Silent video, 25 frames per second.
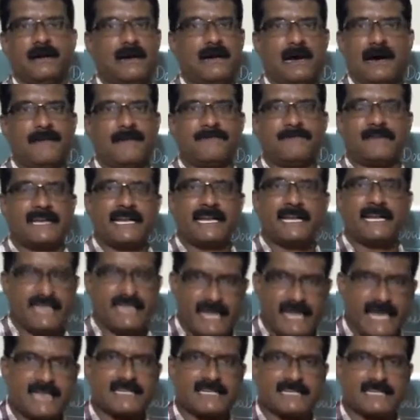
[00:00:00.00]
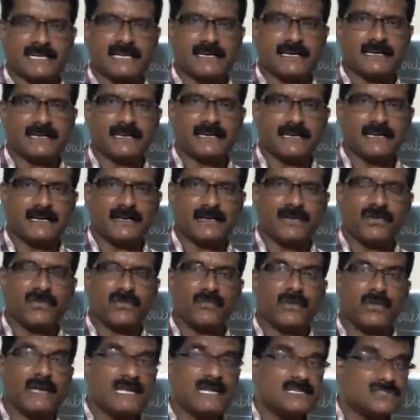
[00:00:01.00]
After a reaction,
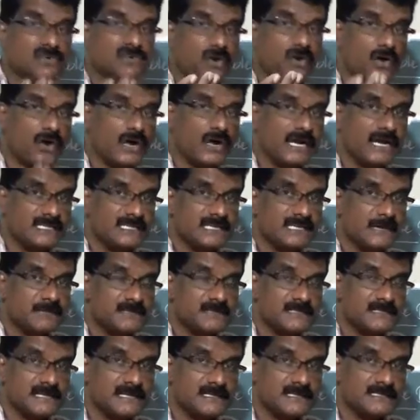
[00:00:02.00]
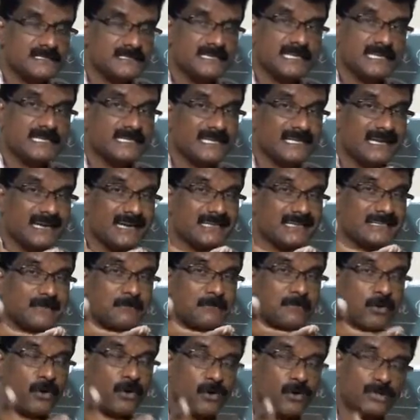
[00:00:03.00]
when a solid substance settles at the
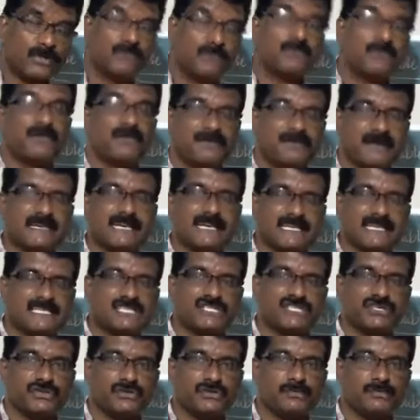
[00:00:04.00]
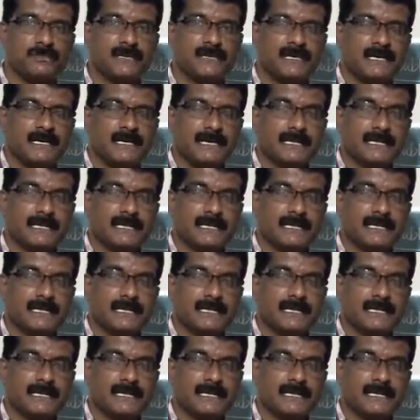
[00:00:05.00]
bottom of a test tube,